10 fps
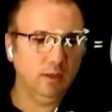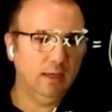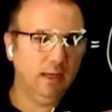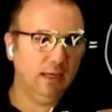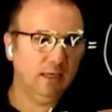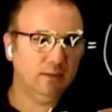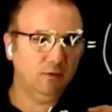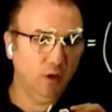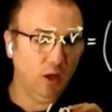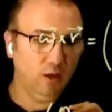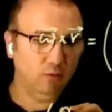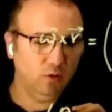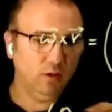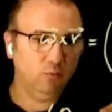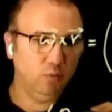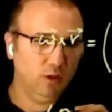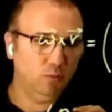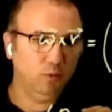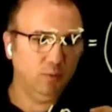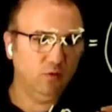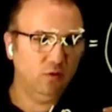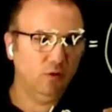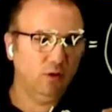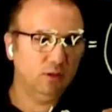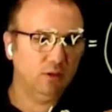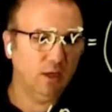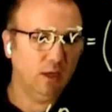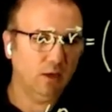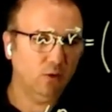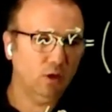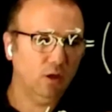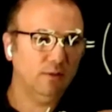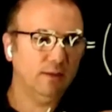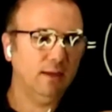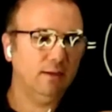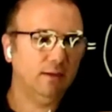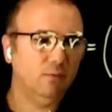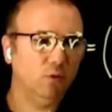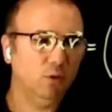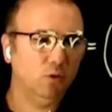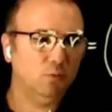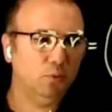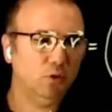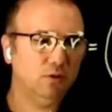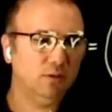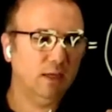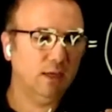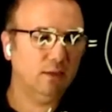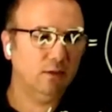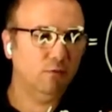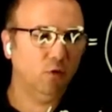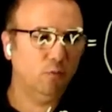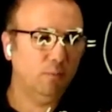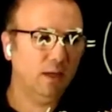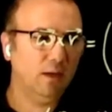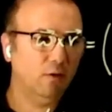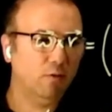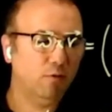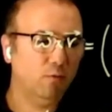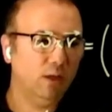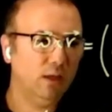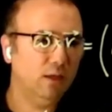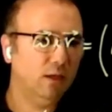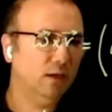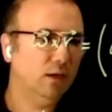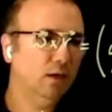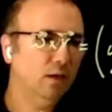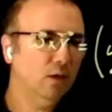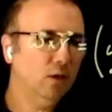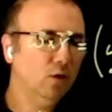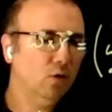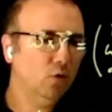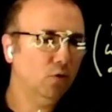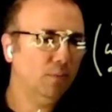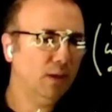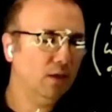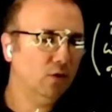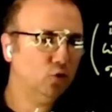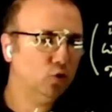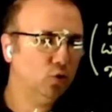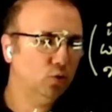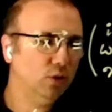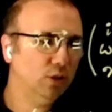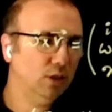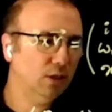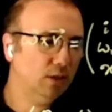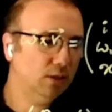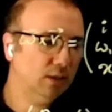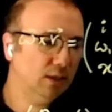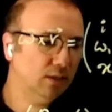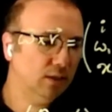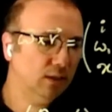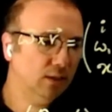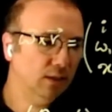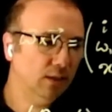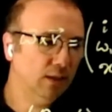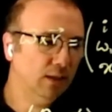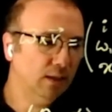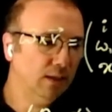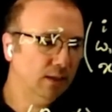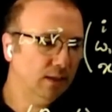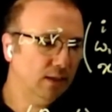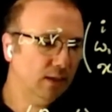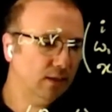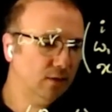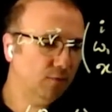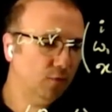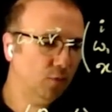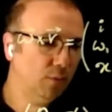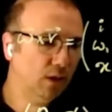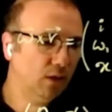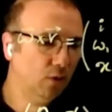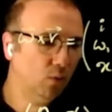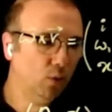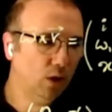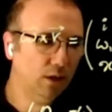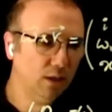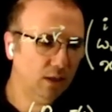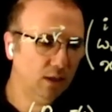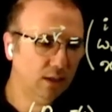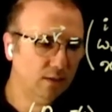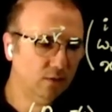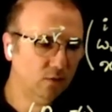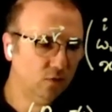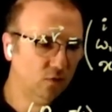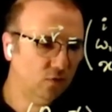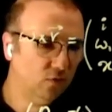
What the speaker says: negative, it would be 0 on the diagonal. Then we would put negative omega 3 here, omega 2 here, then negative omega 1 here, and this is